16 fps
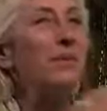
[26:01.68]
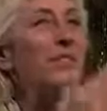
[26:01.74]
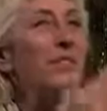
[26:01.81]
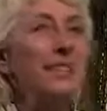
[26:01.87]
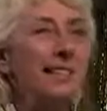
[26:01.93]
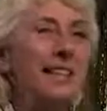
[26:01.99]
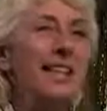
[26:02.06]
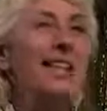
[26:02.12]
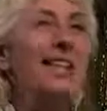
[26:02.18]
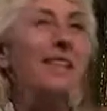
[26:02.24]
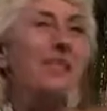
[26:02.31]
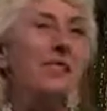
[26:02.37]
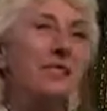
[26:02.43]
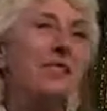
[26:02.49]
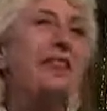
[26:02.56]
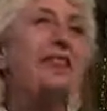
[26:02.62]
it was just thing
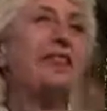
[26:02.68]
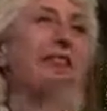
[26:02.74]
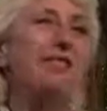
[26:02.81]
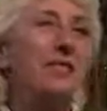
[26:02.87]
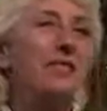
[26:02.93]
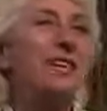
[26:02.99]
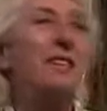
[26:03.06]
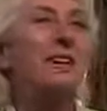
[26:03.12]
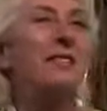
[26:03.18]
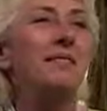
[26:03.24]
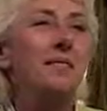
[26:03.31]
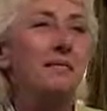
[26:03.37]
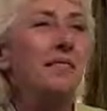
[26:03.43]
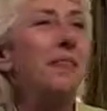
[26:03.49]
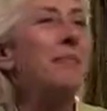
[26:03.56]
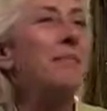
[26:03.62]
after thing after thing
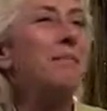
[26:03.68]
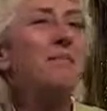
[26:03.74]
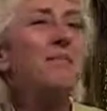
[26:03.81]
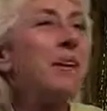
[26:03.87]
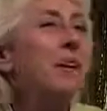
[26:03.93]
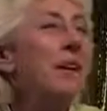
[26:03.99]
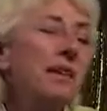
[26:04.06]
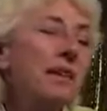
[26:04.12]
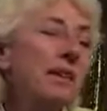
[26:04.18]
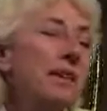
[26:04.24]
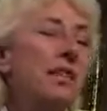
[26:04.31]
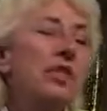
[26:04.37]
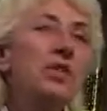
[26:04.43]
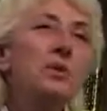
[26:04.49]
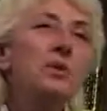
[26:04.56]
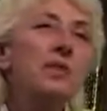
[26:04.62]
after thing. Well,
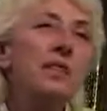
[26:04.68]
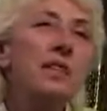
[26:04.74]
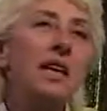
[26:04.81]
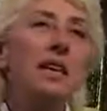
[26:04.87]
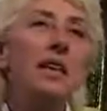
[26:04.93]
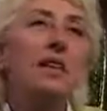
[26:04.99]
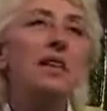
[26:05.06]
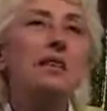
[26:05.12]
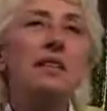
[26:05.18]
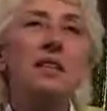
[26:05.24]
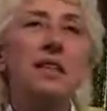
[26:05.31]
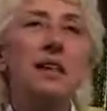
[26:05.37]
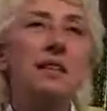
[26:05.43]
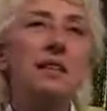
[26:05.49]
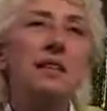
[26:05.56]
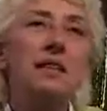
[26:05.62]
I just think reversing
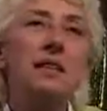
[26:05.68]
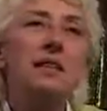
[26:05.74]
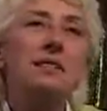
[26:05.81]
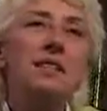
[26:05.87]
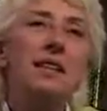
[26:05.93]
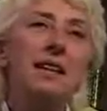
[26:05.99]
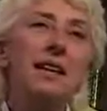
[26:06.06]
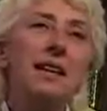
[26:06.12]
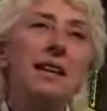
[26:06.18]
down the